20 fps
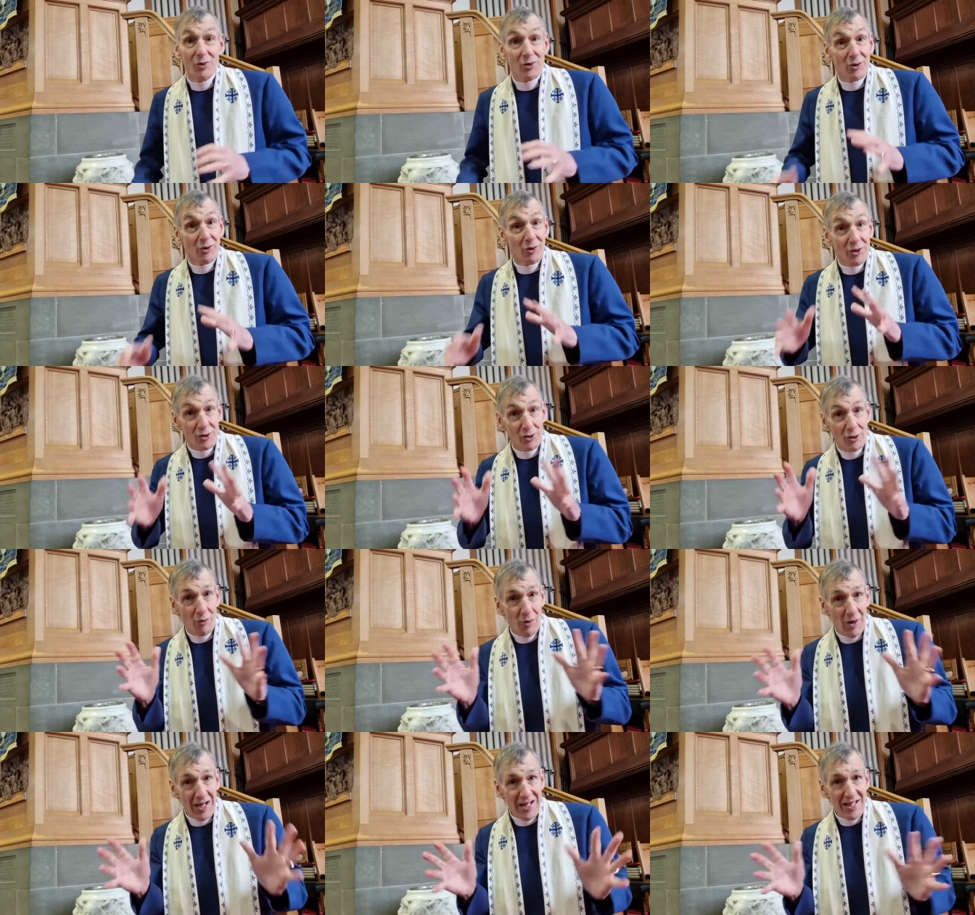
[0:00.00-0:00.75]
So there's
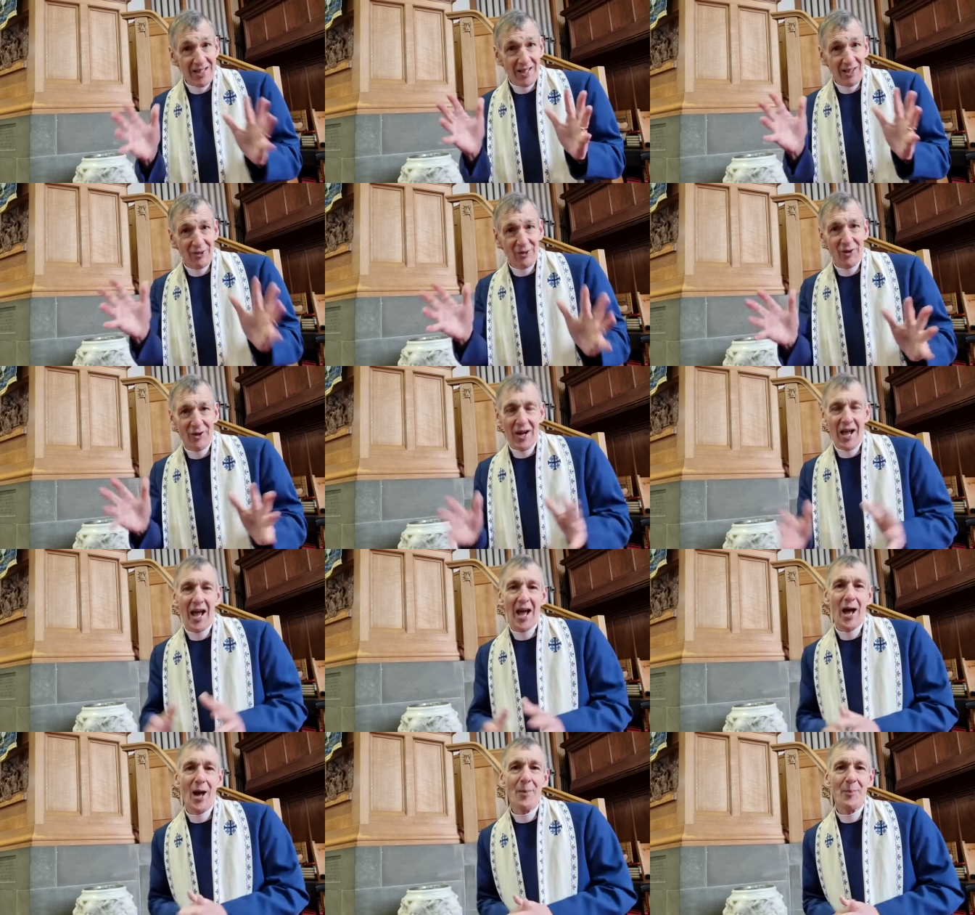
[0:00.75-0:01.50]
quite a lot
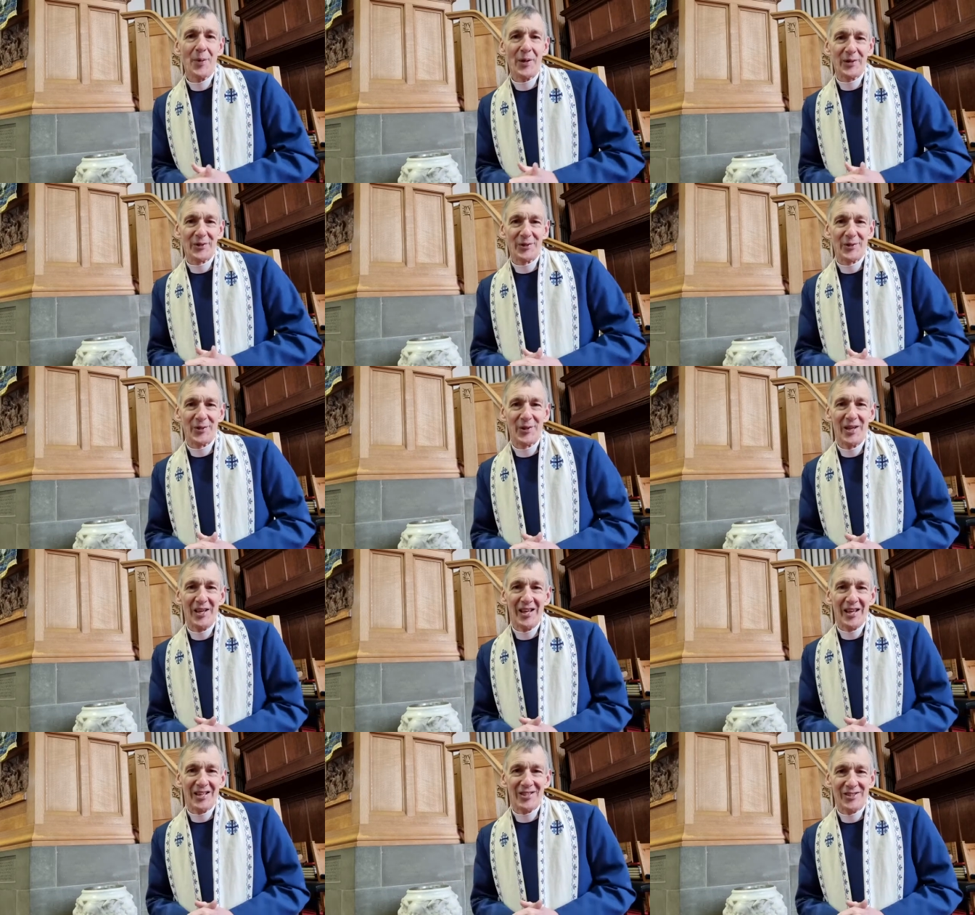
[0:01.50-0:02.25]
happens
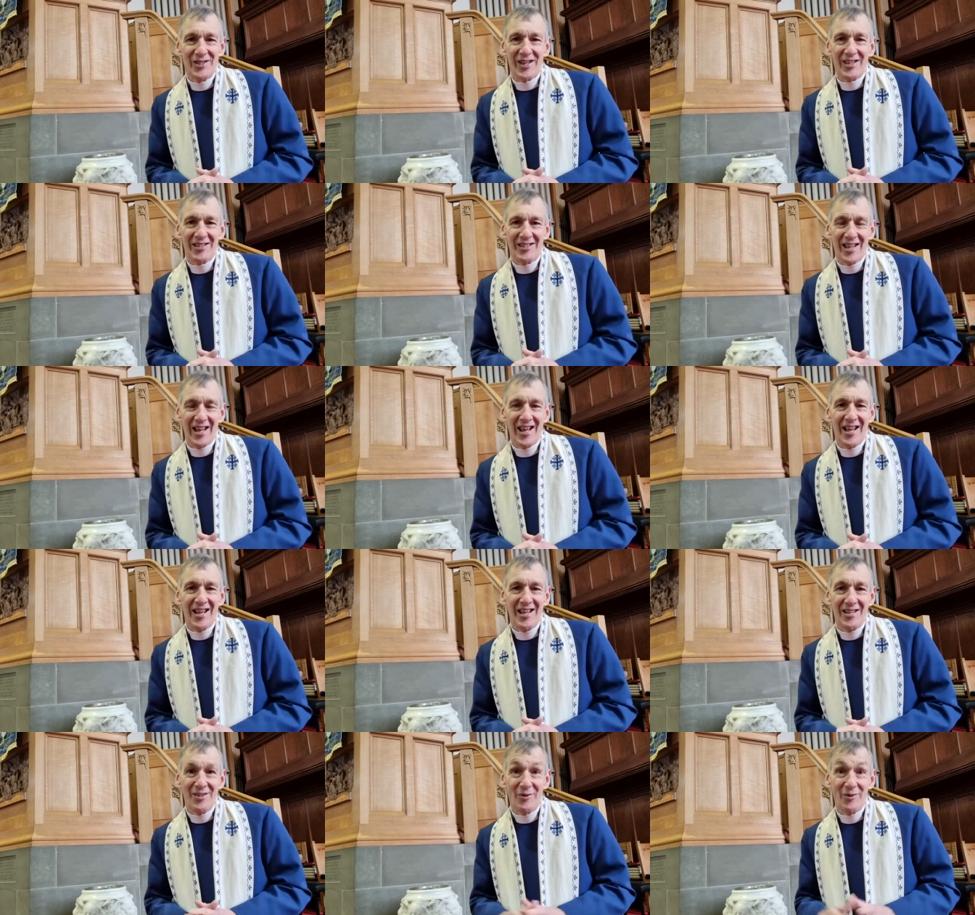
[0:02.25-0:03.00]
just
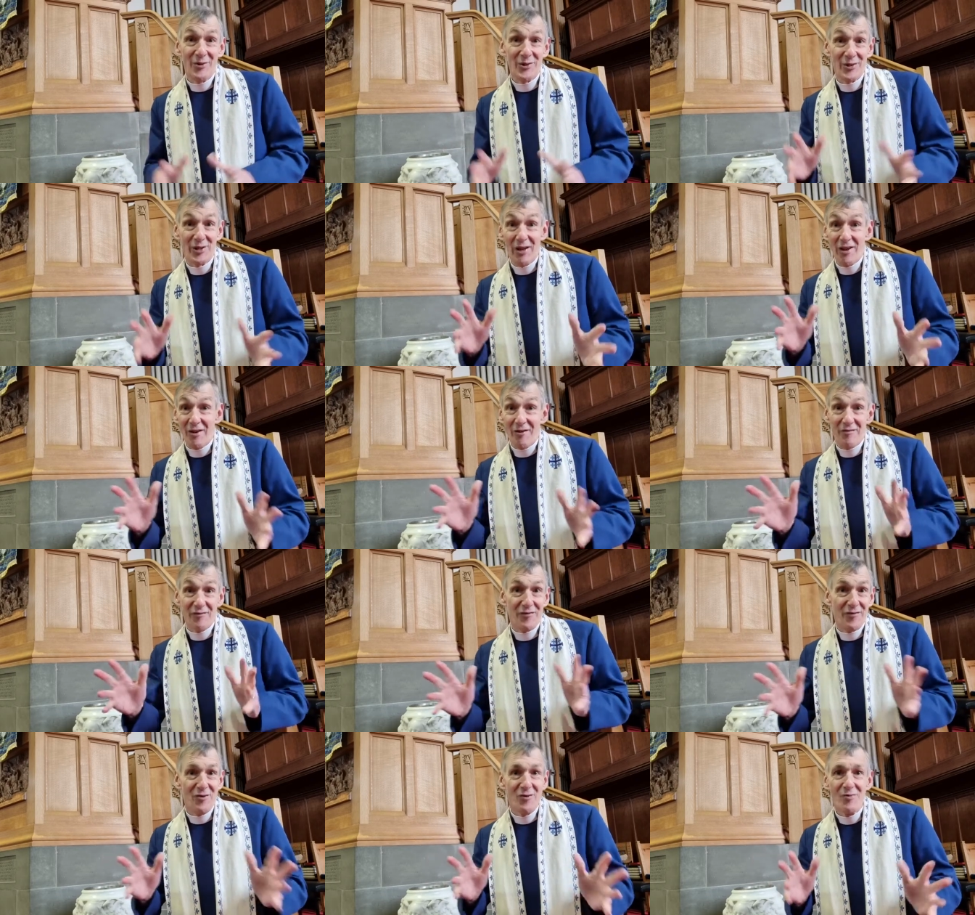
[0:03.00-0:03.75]
in those
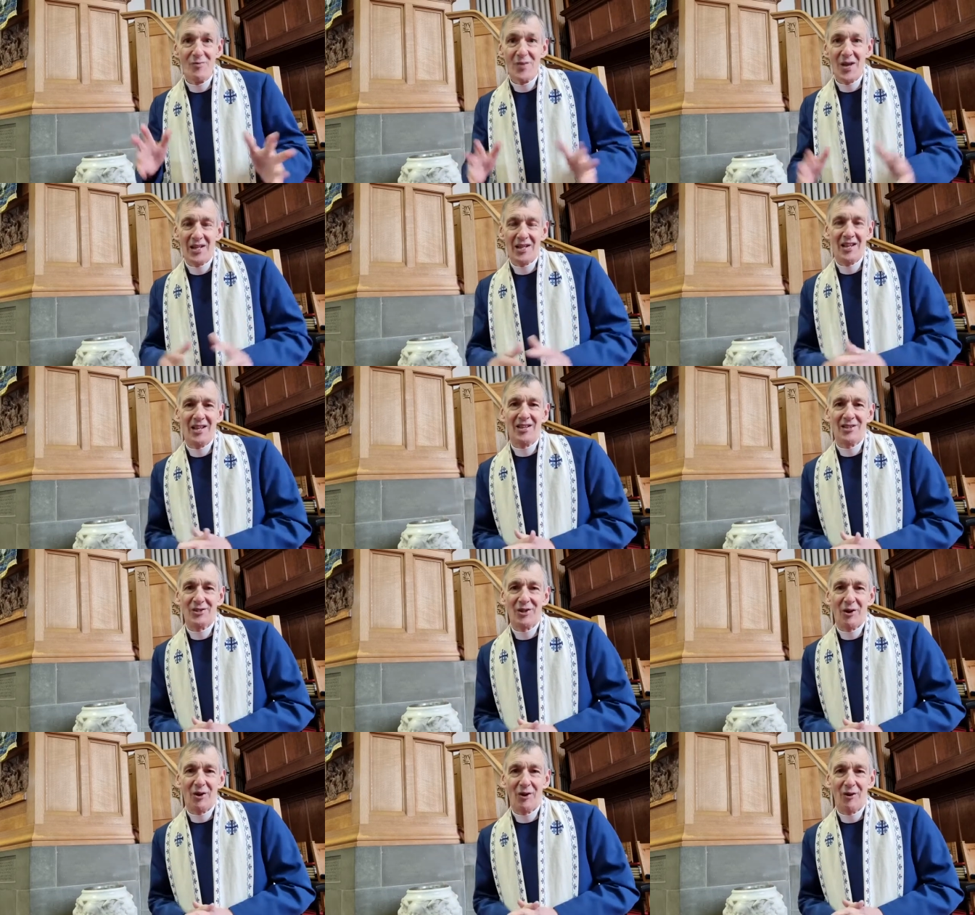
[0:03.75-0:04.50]
few
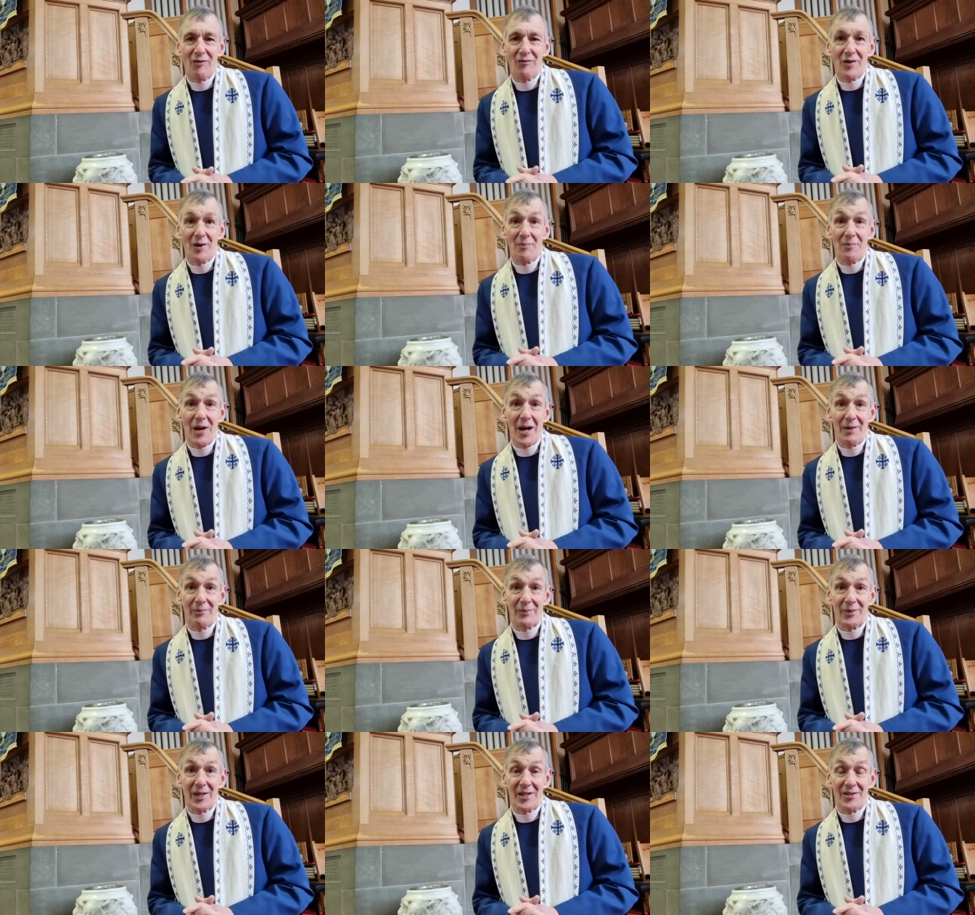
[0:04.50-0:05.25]
minutes of a
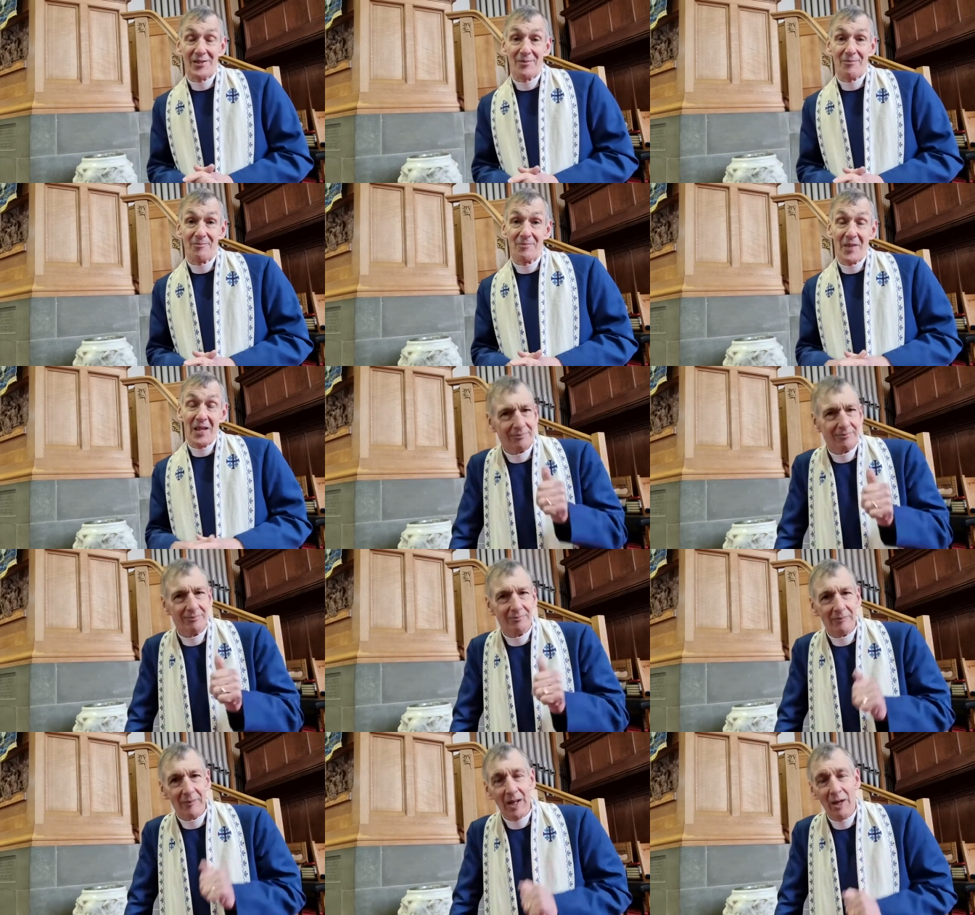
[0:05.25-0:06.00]
baptism.
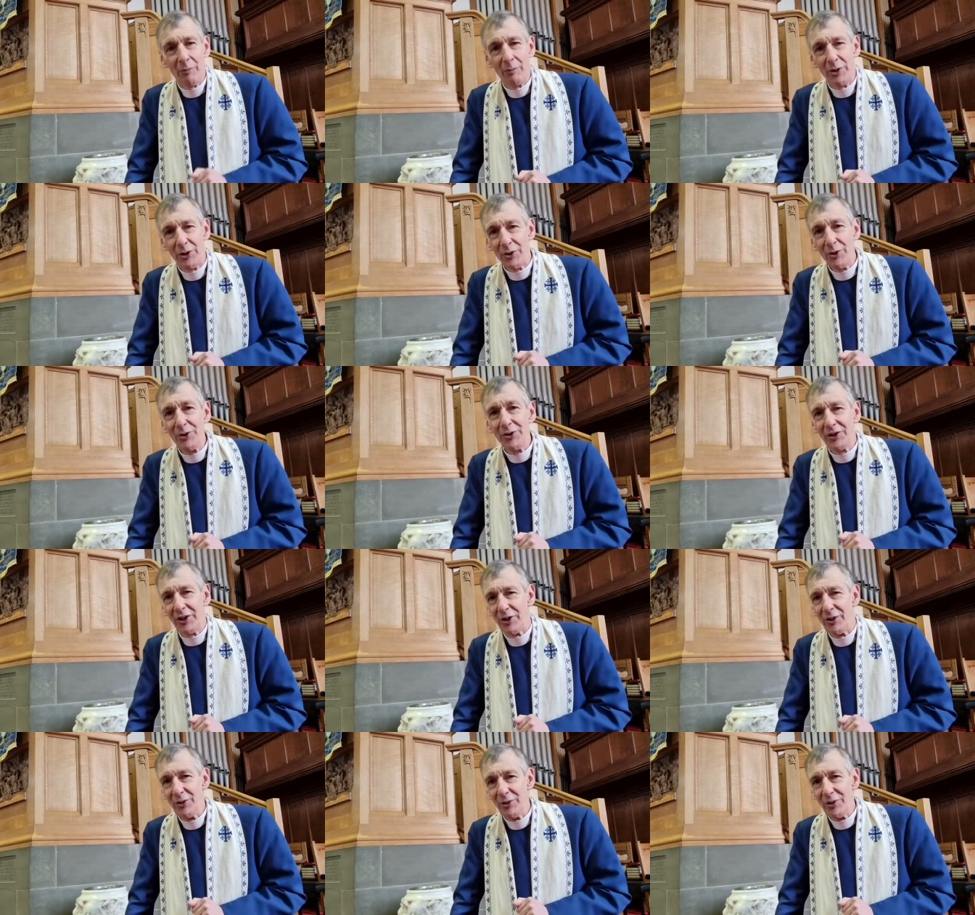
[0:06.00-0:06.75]
We're going
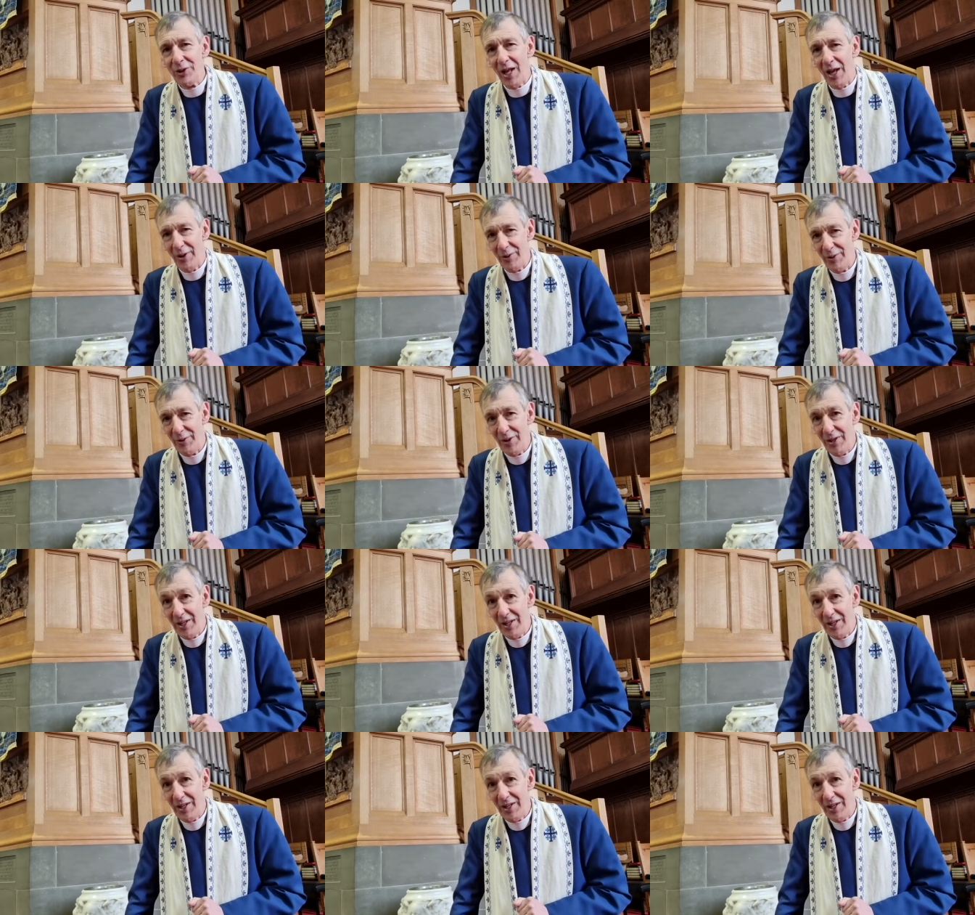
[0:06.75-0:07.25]
to go now